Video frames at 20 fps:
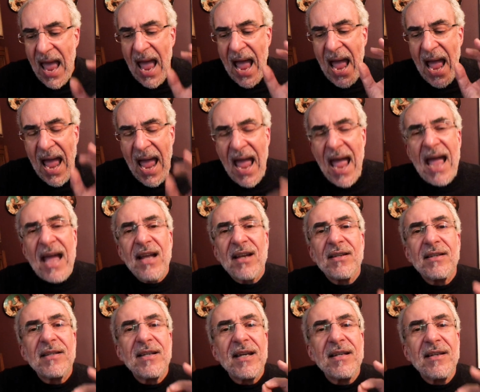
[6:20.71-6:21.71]

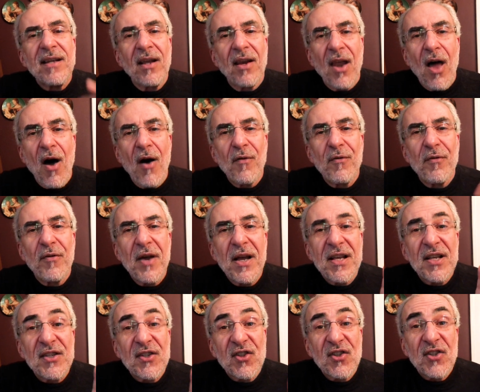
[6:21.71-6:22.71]
hand-in-glove
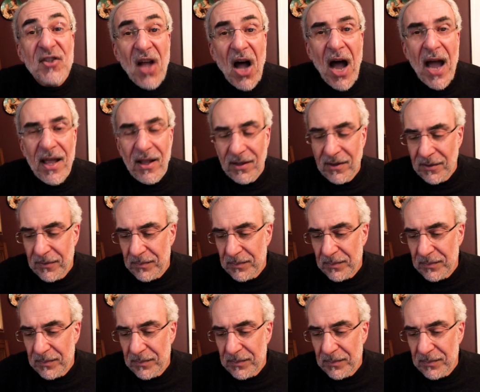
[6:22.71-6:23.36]
style.